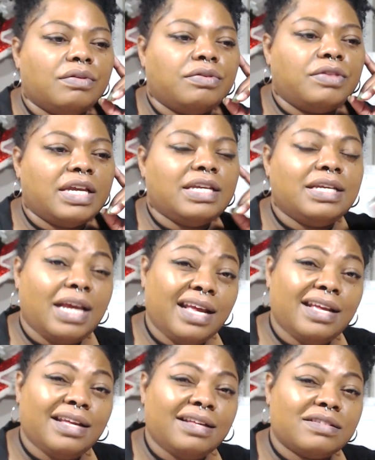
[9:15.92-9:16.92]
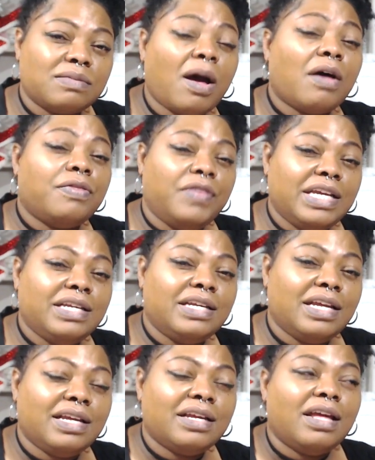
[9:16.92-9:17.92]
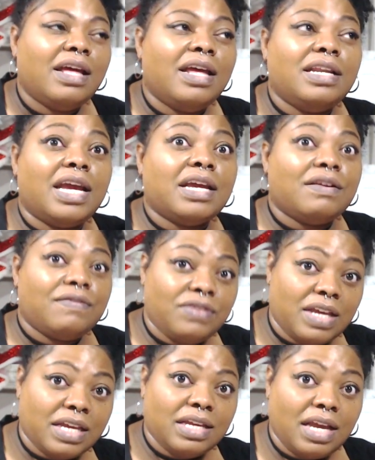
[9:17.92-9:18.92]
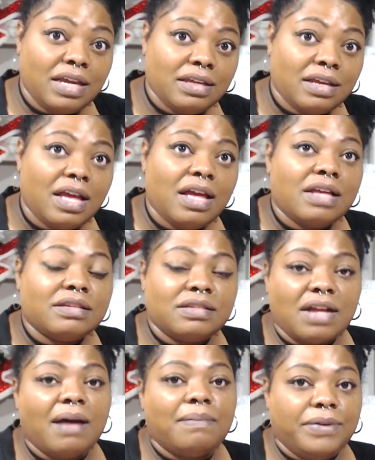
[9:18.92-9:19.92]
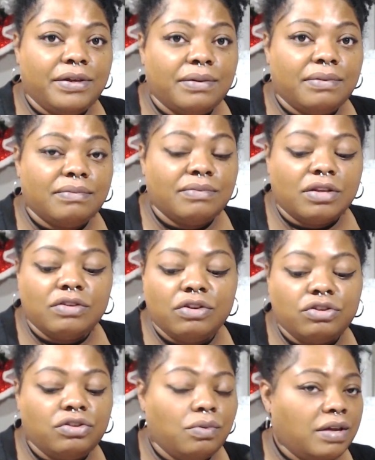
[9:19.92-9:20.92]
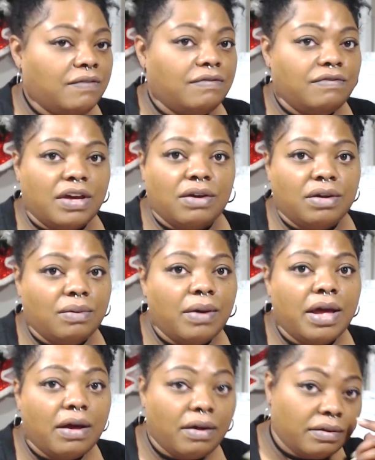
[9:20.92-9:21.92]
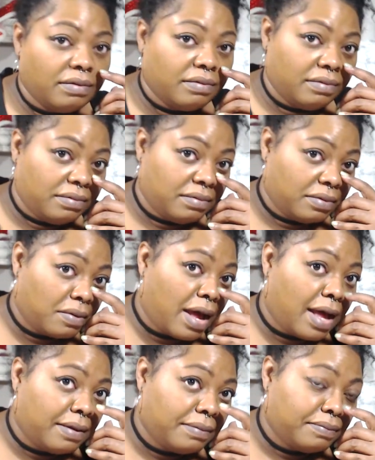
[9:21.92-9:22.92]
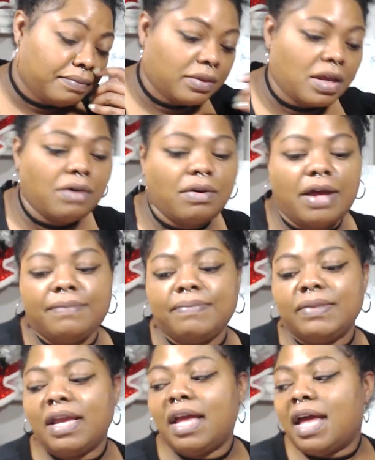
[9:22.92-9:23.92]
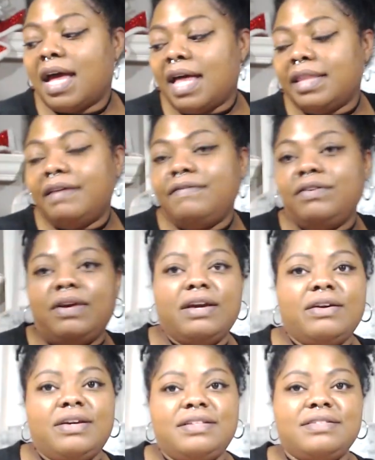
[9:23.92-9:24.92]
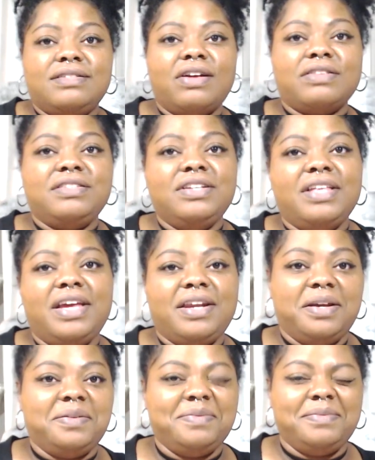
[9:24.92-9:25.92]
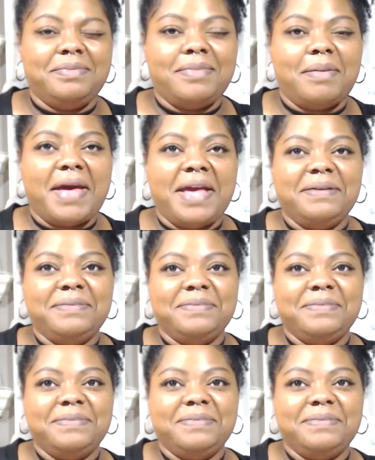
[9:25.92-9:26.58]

thinking, small thinking, negative thinking stop you because you're doing very well. Okay. All right. I love you, Aries. Talk to you later. Bye bye.